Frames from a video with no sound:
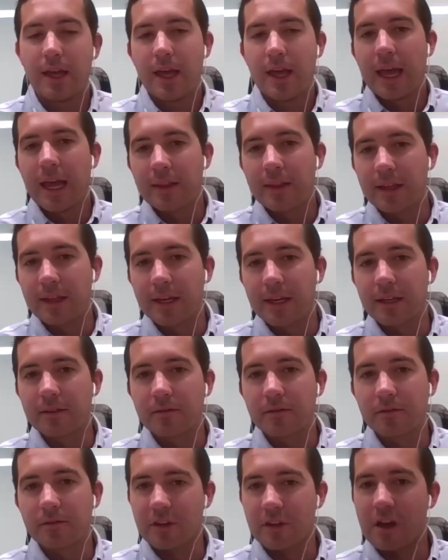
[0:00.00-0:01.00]
And
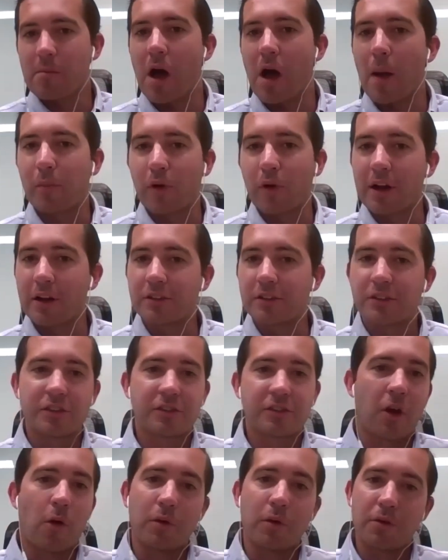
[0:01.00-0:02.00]
then some operators just
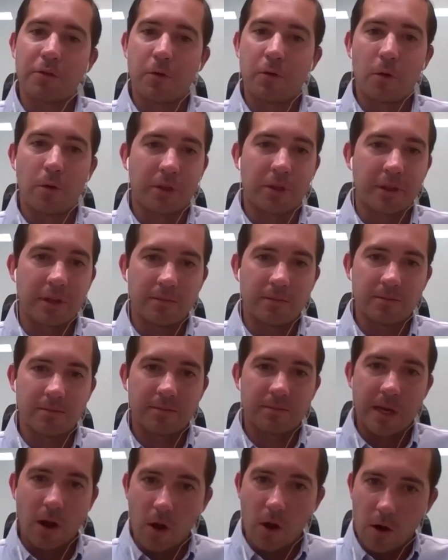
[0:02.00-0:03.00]
don't want to fool with it
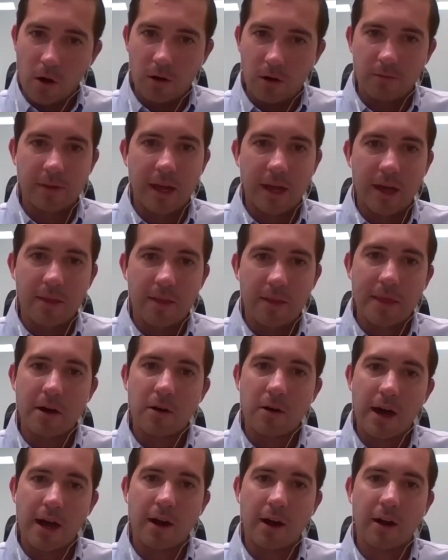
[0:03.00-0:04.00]
at all, and they'll
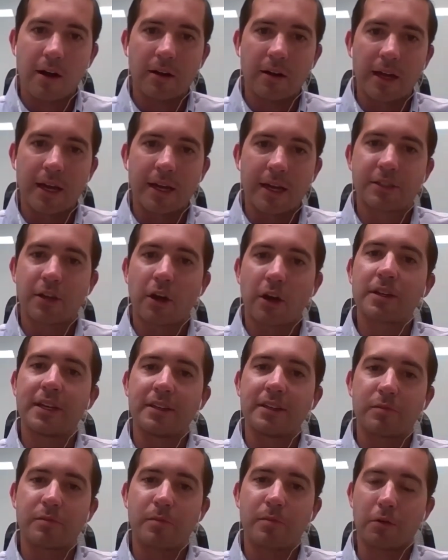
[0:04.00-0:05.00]
hire a
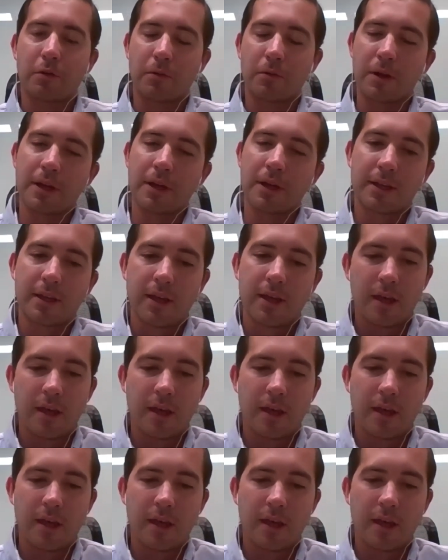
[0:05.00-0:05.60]
turnkey sputter rig,